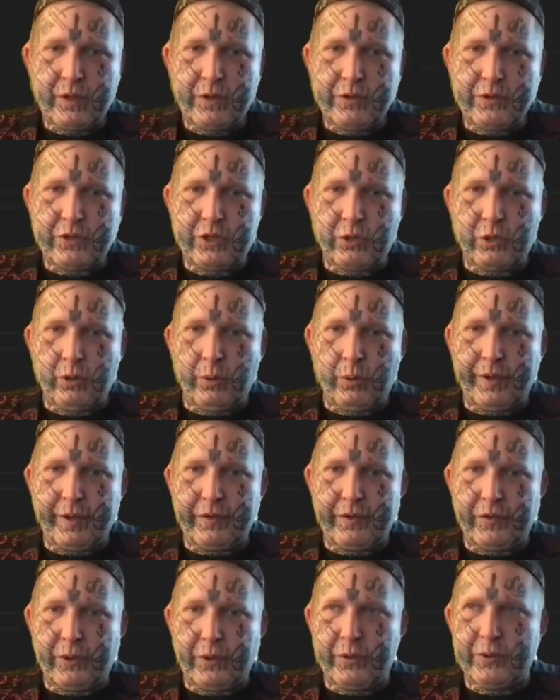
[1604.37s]
So what we
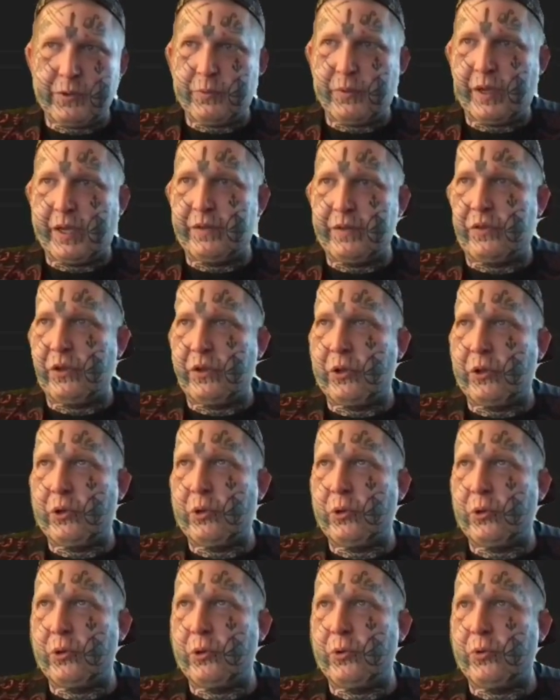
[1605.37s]
can do is we can
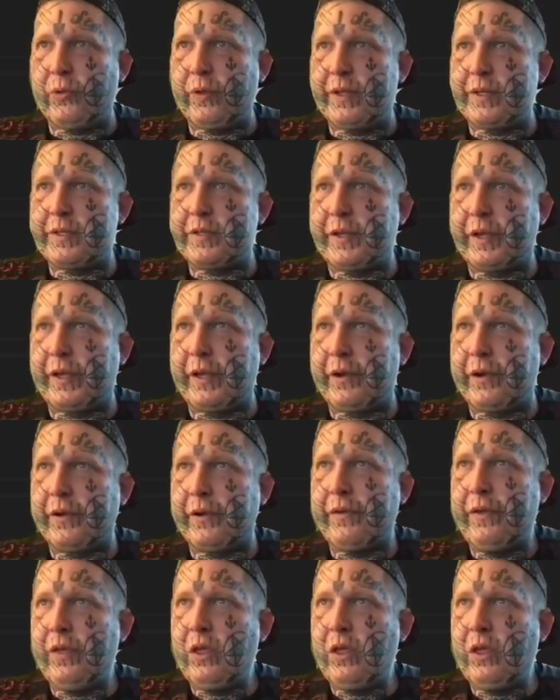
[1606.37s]
do, let's see here.